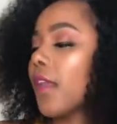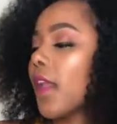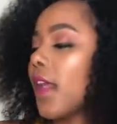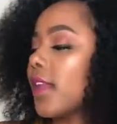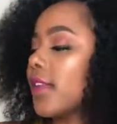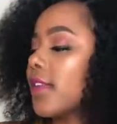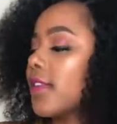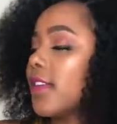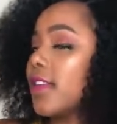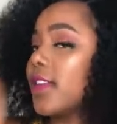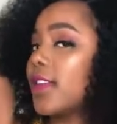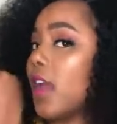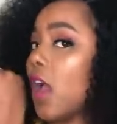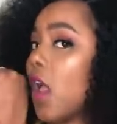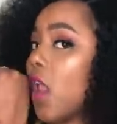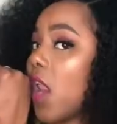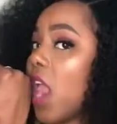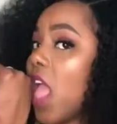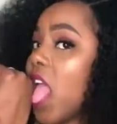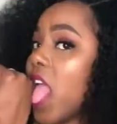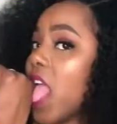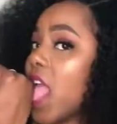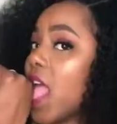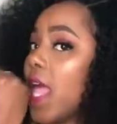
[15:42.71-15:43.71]
I'll sit down
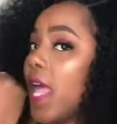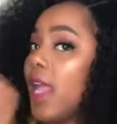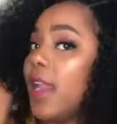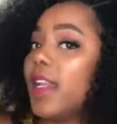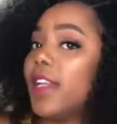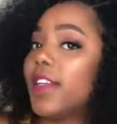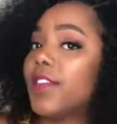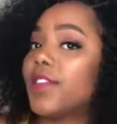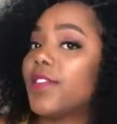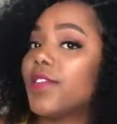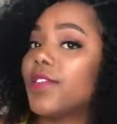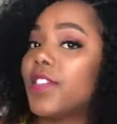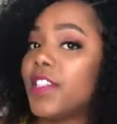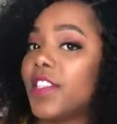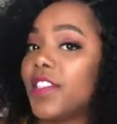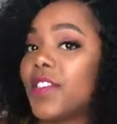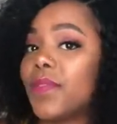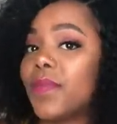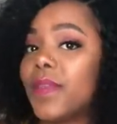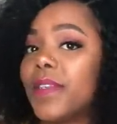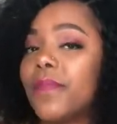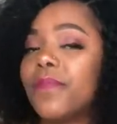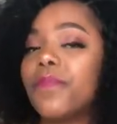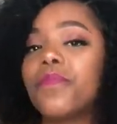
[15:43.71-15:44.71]
and let you
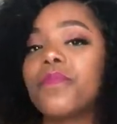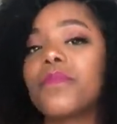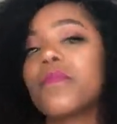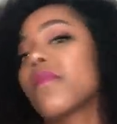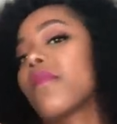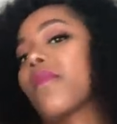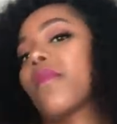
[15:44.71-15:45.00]
teach me.